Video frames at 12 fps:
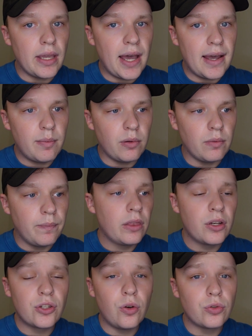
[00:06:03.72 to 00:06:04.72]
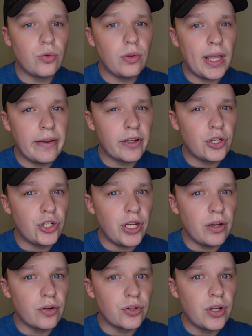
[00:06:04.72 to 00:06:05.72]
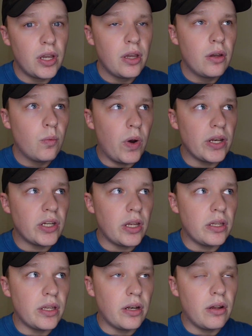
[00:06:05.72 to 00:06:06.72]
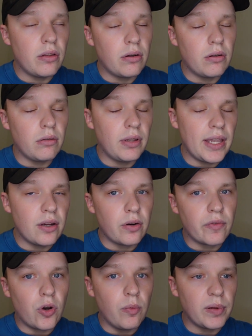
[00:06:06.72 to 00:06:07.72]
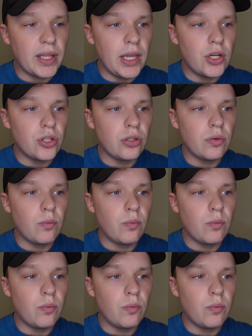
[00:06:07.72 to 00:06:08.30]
Apple. There is also leverage shares, which is another layer of complication.